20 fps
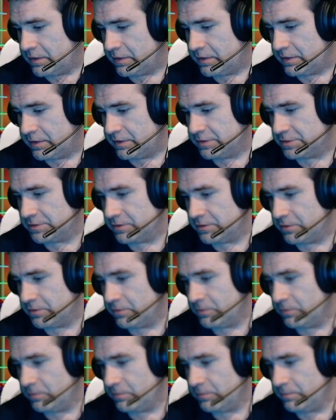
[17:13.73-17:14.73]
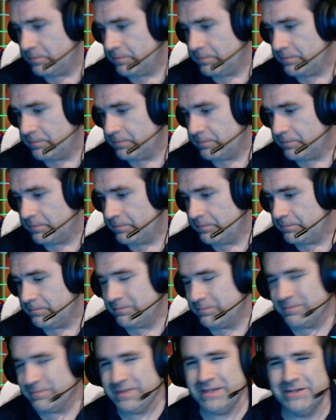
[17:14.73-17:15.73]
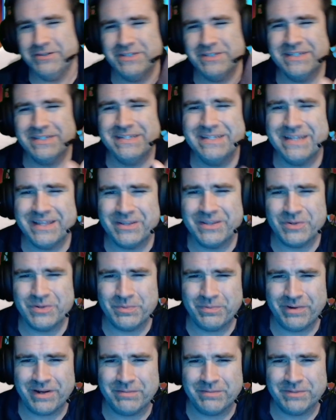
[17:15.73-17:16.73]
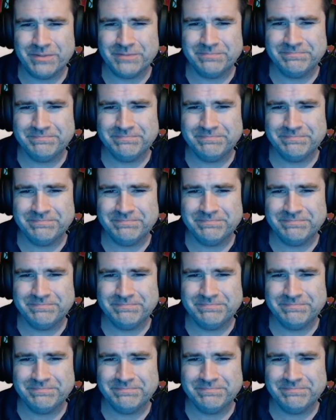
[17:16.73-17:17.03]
So here's another problem.